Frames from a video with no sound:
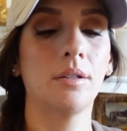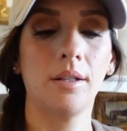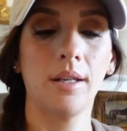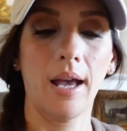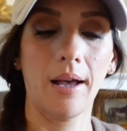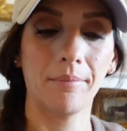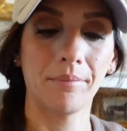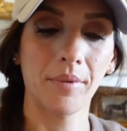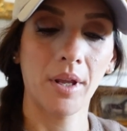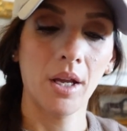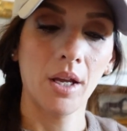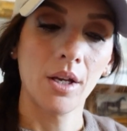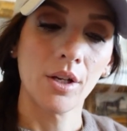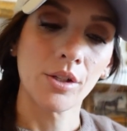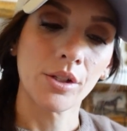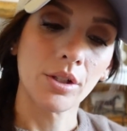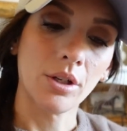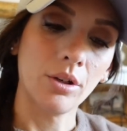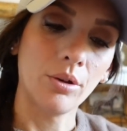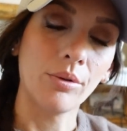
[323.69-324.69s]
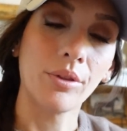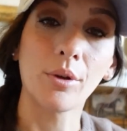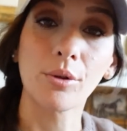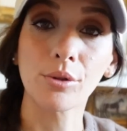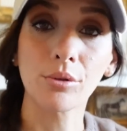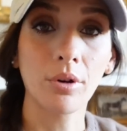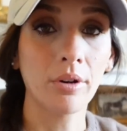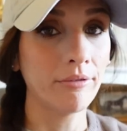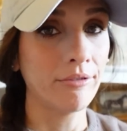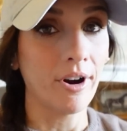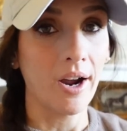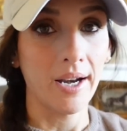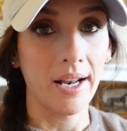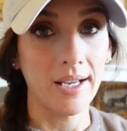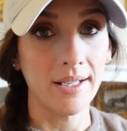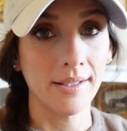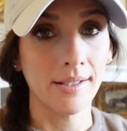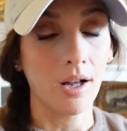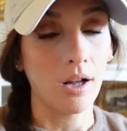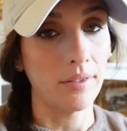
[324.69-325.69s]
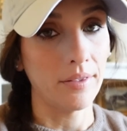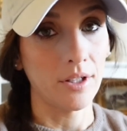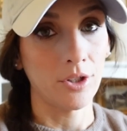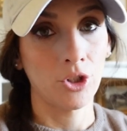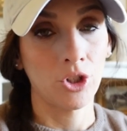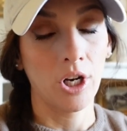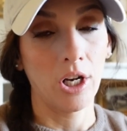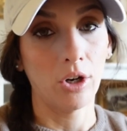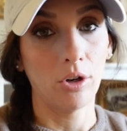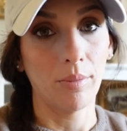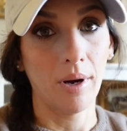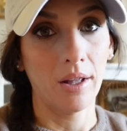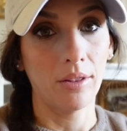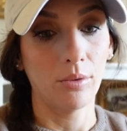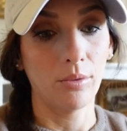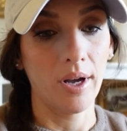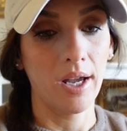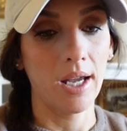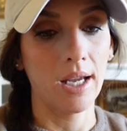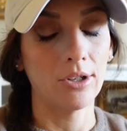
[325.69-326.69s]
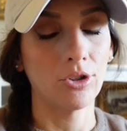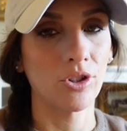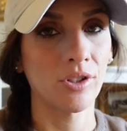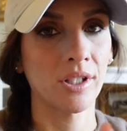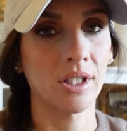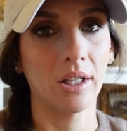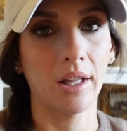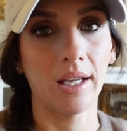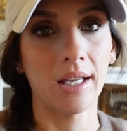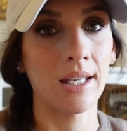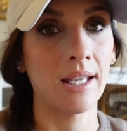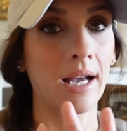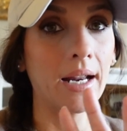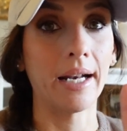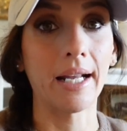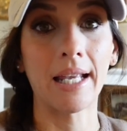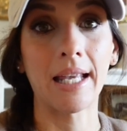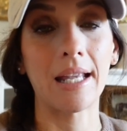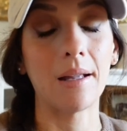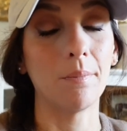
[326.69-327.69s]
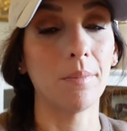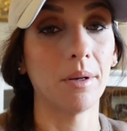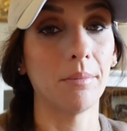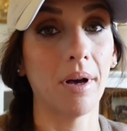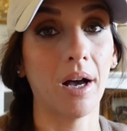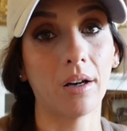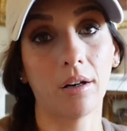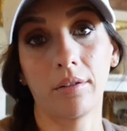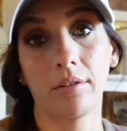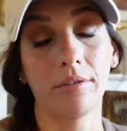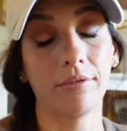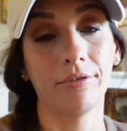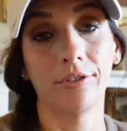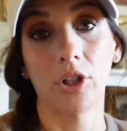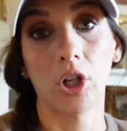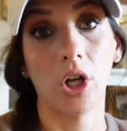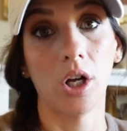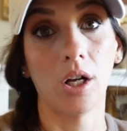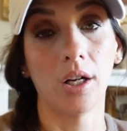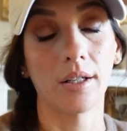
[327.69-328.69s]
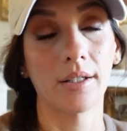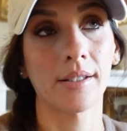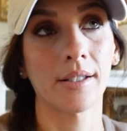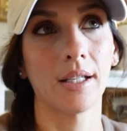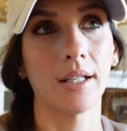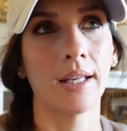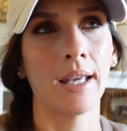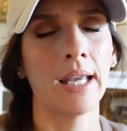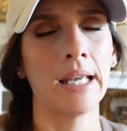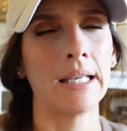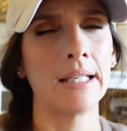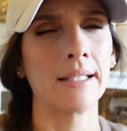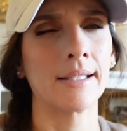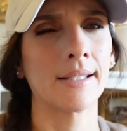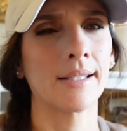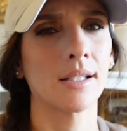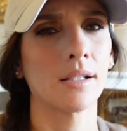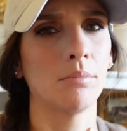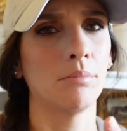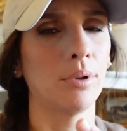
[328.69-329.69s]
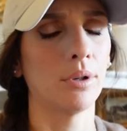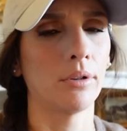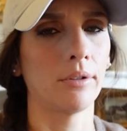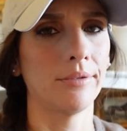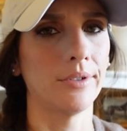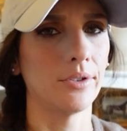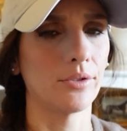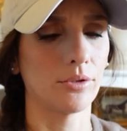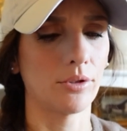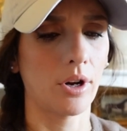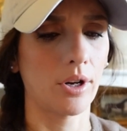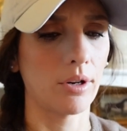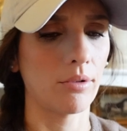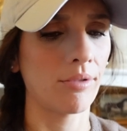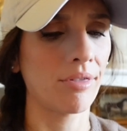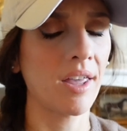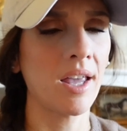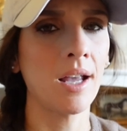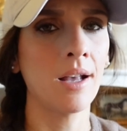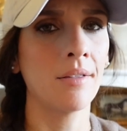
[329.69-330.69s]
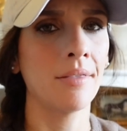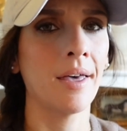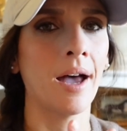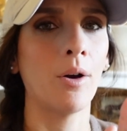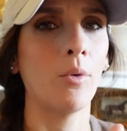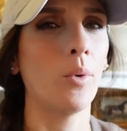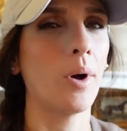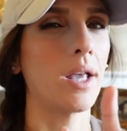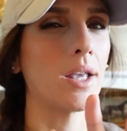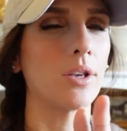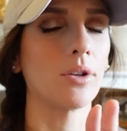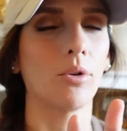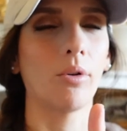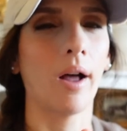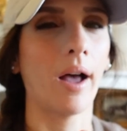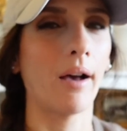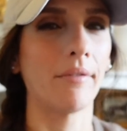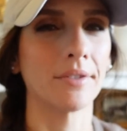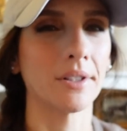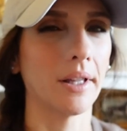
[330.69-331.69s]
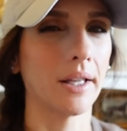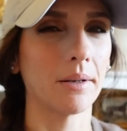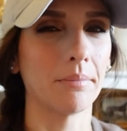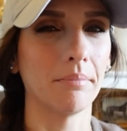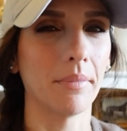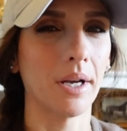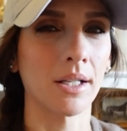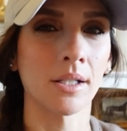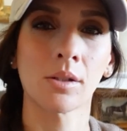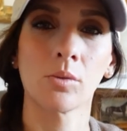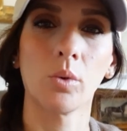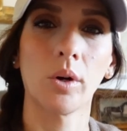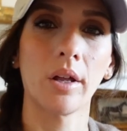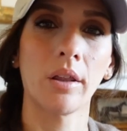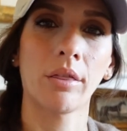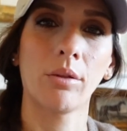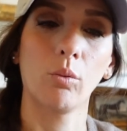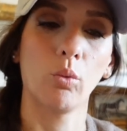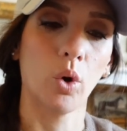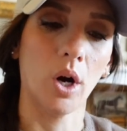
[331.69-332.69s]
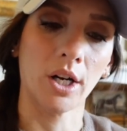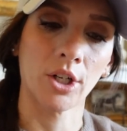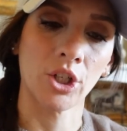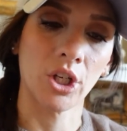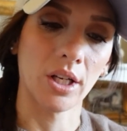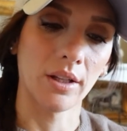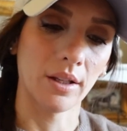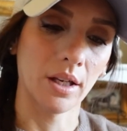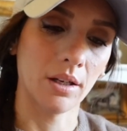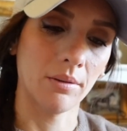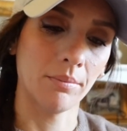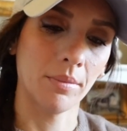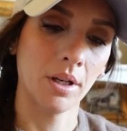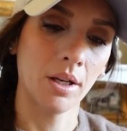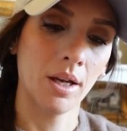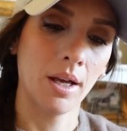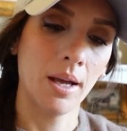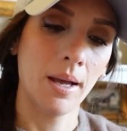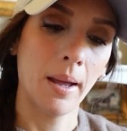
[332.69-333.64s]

yeah. So those are on Fridays on this channel by the way, just to like kind of keep them out of the vlogs in case book reviews are not your thing. That way you don't have to like mess with watching them.